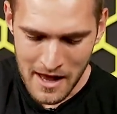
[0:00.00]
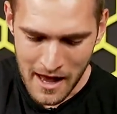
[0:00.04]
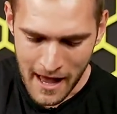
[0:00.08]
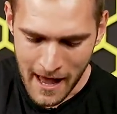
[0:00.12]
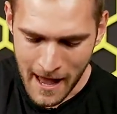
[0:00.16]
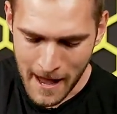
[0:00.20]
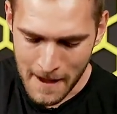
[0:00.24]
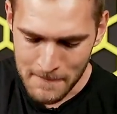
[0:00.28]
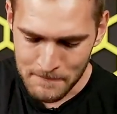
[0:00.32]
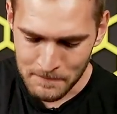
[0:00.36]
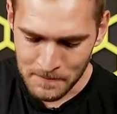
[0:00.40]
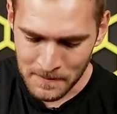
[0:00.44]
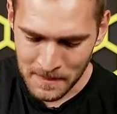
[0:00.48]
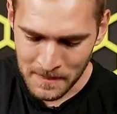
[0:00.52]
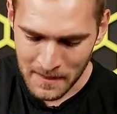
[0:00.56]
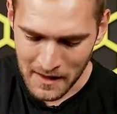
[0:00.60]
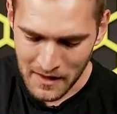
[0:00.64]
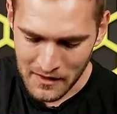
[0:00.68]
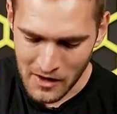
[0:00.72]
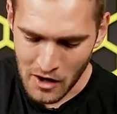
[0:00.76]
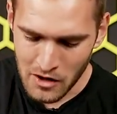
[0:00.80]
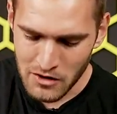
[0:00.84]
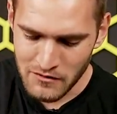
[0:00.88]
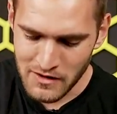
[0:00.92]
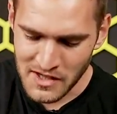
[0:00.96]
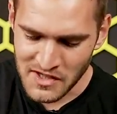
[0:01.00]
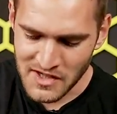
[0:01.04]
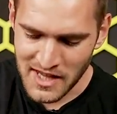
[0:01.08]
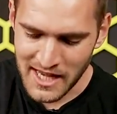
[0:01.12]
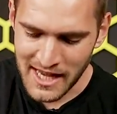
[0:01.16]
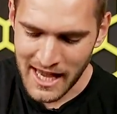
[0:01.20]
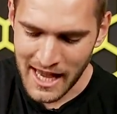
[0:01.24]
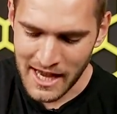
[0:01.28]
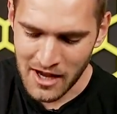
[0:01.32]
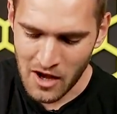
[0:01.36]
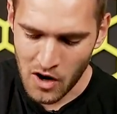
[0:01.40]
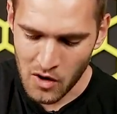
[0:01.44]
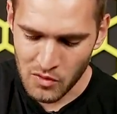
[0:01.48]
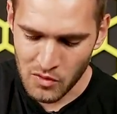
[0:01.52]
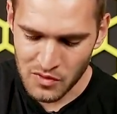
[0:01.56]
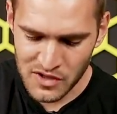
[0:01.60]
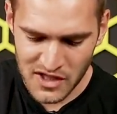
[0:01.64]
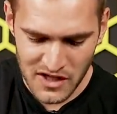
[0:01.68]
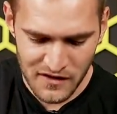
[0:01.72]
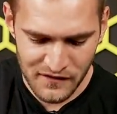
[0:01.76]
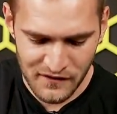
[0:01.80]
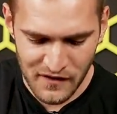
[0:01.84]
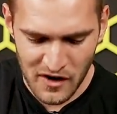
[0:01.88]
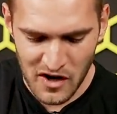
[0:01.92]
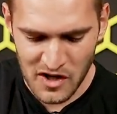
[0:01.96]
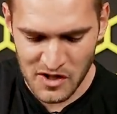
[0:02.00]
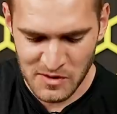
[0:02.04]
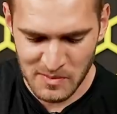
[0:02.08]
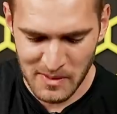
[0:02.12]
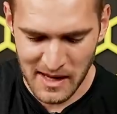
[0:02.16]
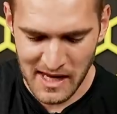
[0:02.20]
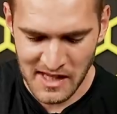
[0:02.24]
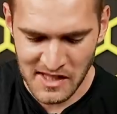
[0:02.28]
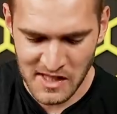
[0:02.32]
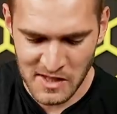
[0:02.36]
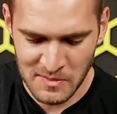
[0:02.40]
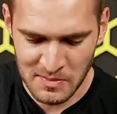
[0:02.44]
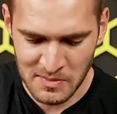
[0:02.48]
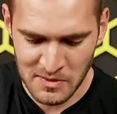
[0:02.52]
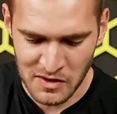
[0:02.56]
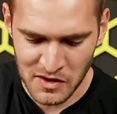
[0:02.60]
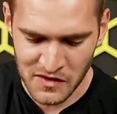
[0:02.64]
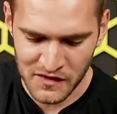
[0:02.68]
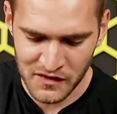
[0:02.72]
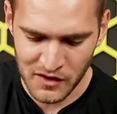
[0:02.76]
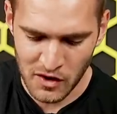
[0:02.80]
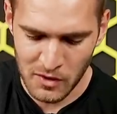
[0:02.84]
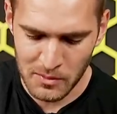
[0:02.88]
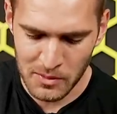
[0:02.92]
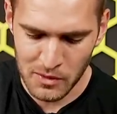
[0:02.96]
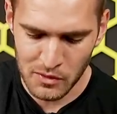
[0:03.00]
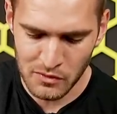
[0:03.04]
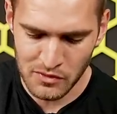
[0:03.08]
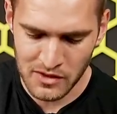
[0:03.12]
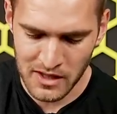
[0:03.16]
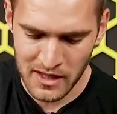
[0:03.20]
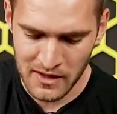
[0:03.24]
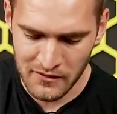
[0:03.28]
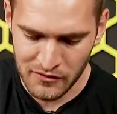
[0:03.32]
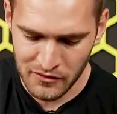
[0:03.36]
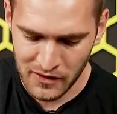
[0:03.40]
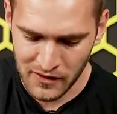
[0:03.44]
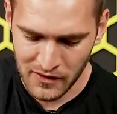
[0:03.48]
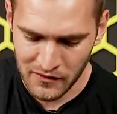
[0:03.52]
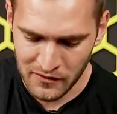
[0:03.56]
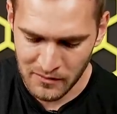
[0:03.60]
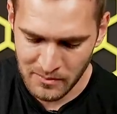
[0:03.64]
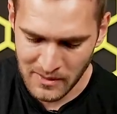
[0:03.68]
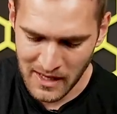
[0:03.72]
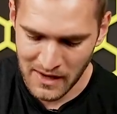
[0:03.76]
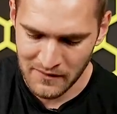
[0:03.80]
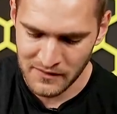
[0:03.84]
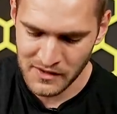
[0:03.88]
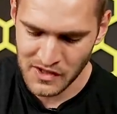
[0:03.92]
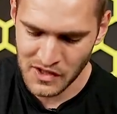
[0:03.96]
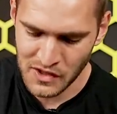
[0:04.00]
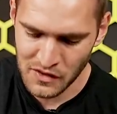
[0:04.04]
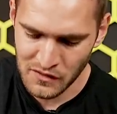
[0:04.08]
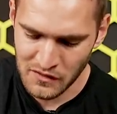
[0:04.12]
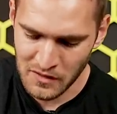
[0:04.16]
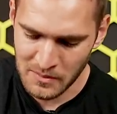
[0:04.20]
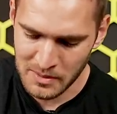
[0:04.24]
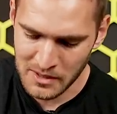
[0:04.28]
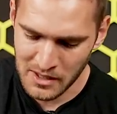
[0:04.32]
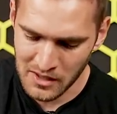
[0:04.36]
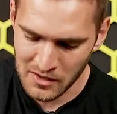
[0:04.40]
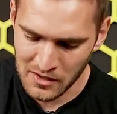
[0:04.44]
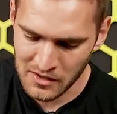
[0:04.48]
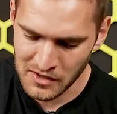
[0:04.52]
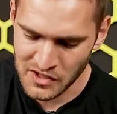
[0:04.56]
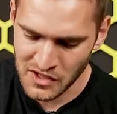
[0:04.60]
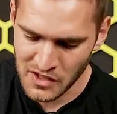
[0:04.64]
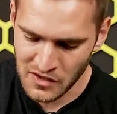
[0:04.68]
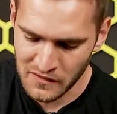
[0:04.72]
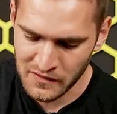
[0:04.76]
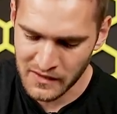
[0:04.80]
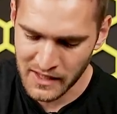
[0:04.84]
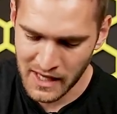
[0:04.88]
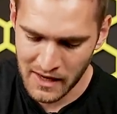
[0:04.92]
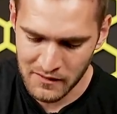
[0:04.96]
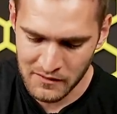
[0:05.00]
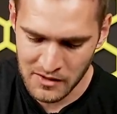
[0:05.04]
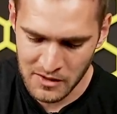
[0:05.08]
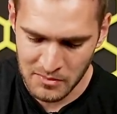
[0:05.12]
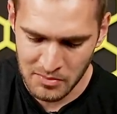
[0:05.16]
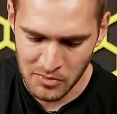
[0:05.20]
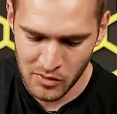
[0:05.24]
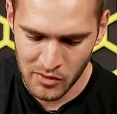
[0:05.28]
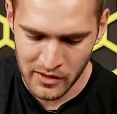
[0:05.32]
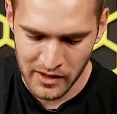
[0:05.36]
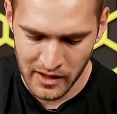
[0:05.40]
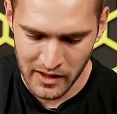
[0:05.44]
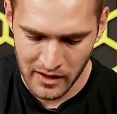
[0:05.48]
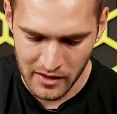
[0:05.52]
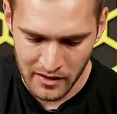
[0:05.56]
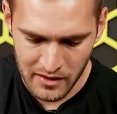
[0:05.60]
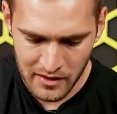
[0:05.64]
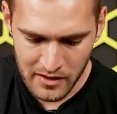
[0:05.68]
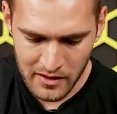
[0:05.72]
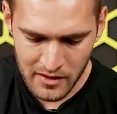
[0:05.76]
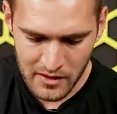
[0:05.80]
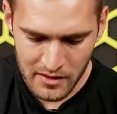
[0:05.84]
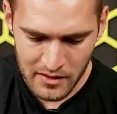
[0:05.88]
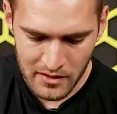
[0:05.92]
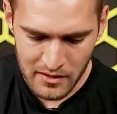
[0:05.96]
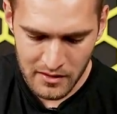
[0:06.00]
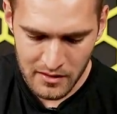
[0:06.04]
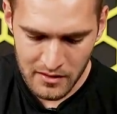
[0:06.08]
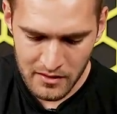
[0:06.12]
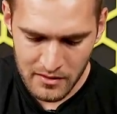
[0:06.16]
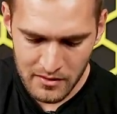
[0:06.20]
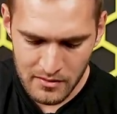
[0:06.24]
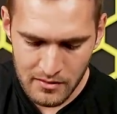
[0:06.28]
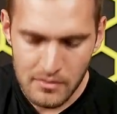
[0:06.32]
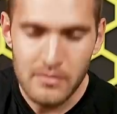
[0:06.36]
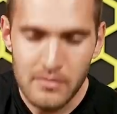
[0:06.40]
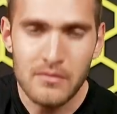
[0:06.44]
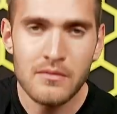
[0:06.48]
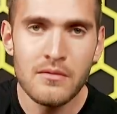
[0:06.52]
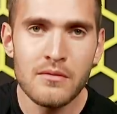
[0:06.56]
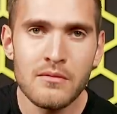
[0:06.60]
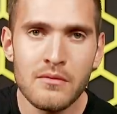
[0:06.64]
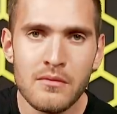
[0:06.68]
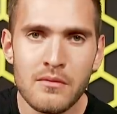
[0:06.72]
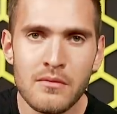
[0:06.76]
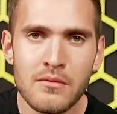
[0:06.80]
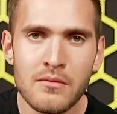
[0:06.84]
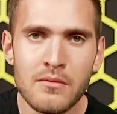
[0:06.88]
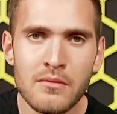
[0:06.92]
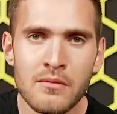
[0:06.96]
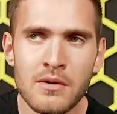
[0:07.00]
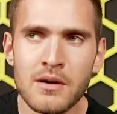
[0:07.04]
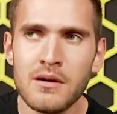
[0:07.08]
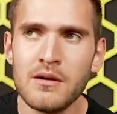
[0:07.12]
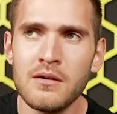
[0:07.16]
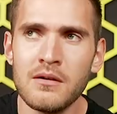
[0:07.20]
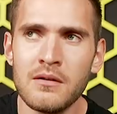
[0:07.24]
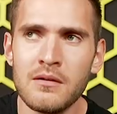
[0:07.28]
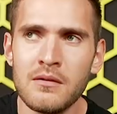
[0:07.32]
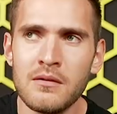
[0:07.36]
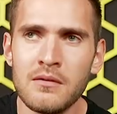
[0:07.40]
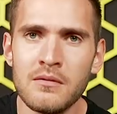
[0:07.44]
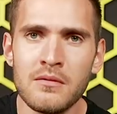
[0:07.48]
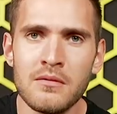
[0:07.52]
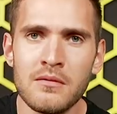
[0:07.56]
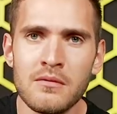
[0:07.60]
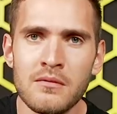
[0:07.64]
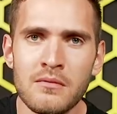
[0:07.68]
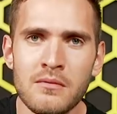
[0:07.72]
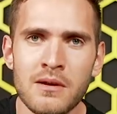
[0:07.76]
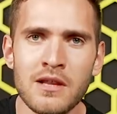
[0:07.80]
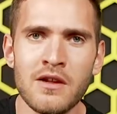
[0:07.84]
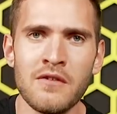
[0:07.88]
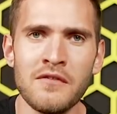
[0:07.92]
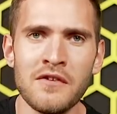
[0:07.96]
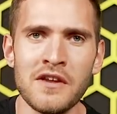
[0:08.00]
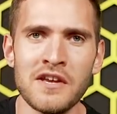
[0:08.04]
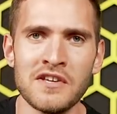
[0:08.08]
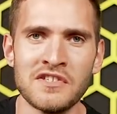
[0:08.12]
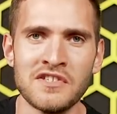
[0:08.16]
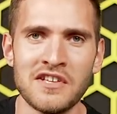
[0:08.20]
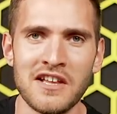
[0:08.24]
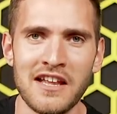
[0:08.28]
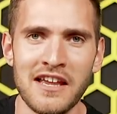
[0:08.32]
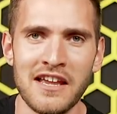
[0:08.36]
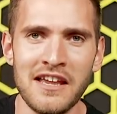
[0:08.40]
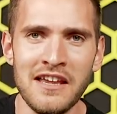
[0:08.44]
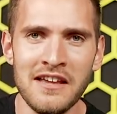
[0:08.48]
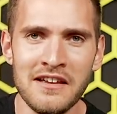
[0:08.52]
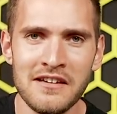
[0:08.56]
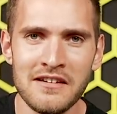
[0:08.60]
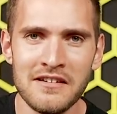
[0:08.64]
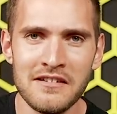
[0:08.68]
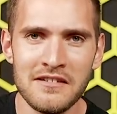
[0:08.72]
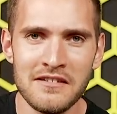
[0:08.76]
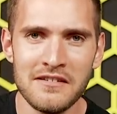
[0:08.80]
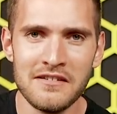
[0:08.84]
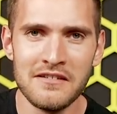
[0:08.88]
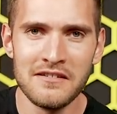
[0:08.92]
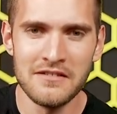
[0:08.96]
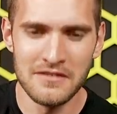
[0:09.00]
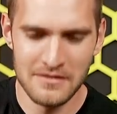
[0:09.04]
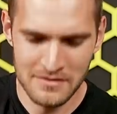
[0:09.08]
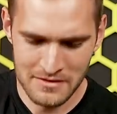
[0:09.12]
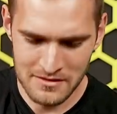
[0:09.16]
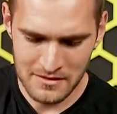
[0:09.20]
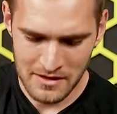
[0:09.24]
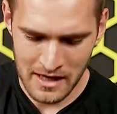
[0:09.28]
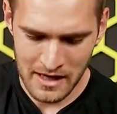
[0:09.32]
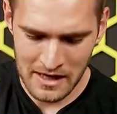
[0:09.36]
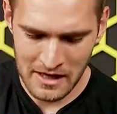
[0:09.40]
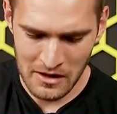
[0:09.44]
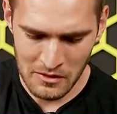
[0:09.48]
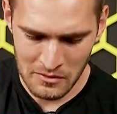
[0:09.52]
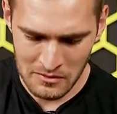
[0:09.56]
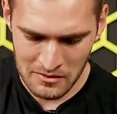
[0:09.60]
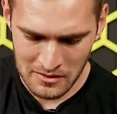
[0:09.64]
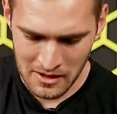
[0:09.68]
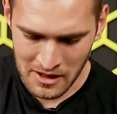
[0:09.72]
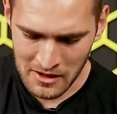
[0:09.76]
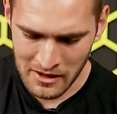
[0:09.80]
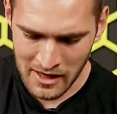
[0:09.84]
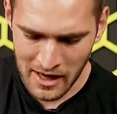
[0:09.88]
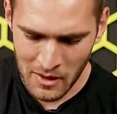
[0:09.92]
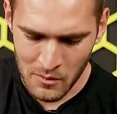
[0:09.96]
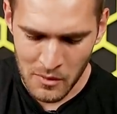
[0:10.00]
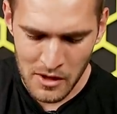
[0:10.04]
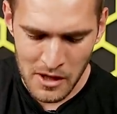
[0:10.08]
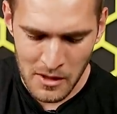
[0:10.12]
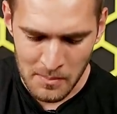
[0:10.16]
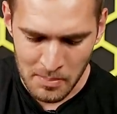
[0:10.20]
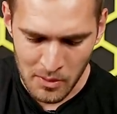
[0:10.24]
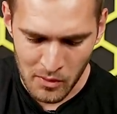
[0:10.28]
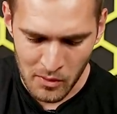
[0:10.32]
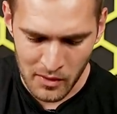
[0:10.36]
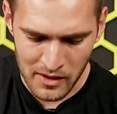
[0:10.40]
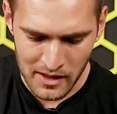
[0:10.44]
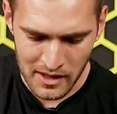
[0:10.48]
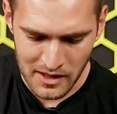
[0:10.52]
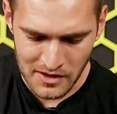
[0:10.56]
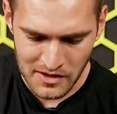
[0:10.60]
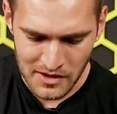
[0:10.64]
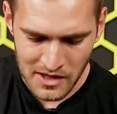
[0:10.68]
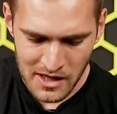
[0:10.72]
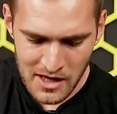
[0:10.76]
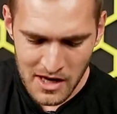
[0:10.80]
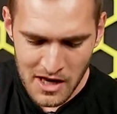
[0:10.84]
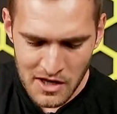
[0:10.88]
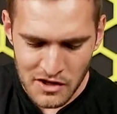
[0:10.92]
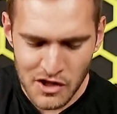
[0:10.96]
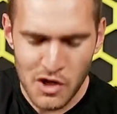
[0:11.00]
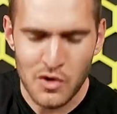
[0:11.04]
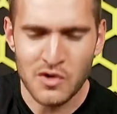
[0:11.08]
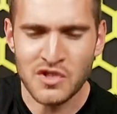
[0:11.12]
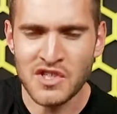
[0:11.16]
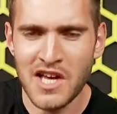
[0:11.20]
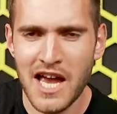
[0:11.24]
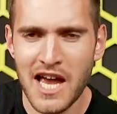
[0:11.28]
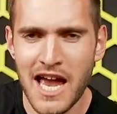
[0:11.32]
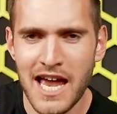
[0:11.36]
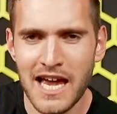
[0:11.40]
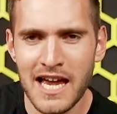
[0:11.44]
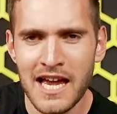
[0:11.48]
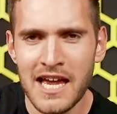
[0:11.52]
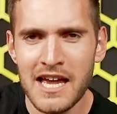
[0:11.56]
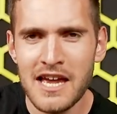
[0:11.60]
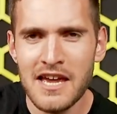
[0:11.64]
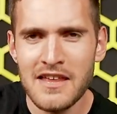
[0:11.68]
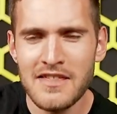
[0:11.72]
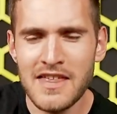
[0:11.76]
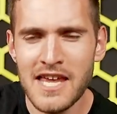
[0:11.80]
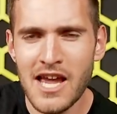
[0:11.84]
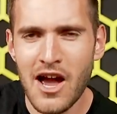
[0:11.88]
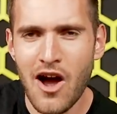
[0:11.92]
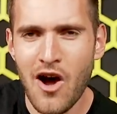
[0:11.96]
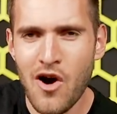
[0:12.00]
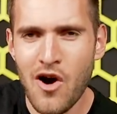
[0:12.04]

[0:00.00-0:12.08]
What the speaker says: The only reason they get goals in the first place is because phenomenal delivery from David Silva, Bernardo Silva and Kevin De Bruyne. Well, obviously, I don't get what your point is. So you're saying the